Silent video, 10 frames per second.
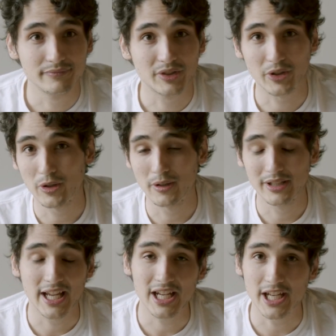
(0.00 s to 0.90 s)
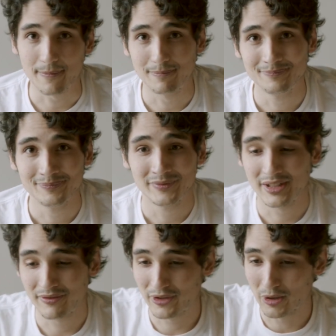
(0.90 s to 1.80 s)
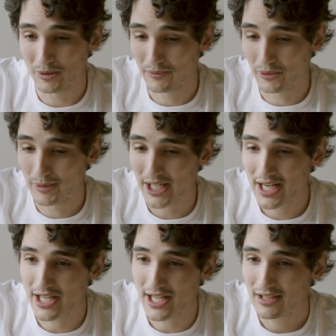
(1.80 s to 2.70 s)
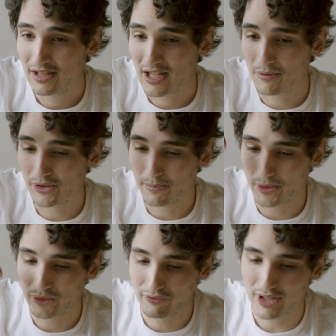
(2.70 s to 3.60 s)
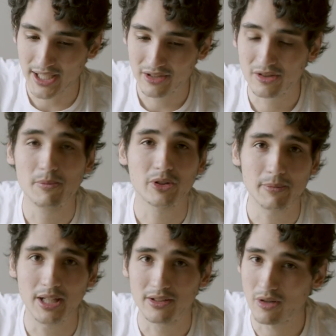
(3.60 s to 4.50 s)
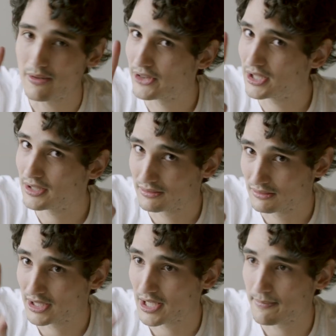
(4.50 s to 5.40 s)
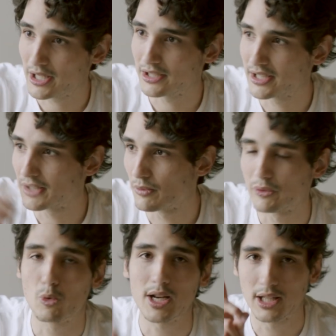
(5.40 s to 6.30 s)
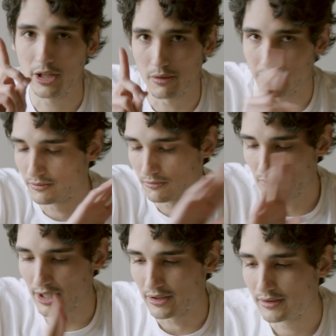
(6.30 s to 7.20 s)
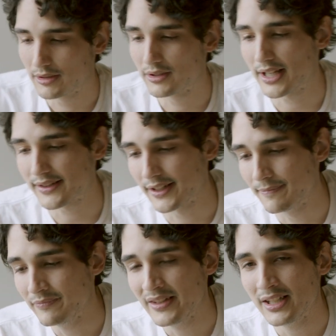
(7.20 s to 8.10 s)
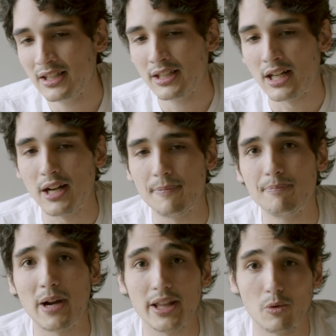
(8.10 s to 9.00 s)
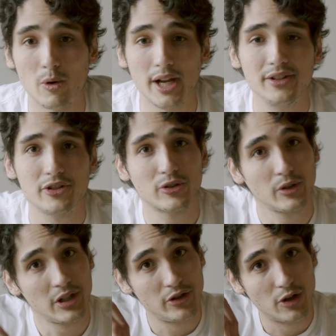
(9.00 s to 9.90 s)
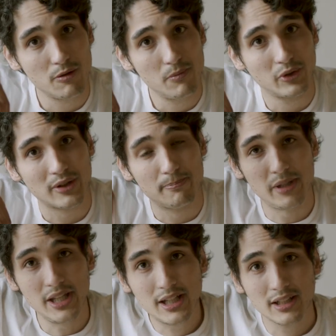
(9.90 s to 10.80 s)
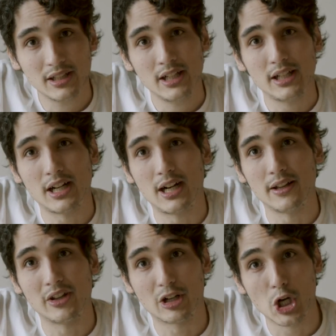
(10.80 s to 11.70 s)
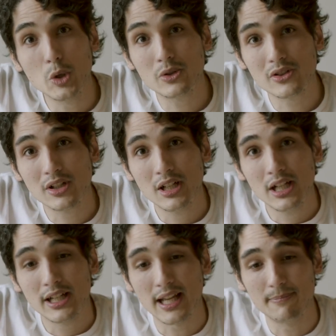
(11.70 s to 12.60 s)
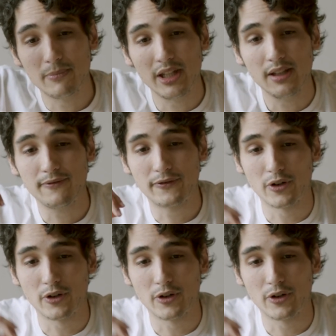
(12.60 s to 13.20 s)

so in Kenya. From Kenya, I was supposed to fly to Mozambique. So I bought a ticket with 1 layover. 1, that's it. By the way, just so that you know, Mozambique, the coast can be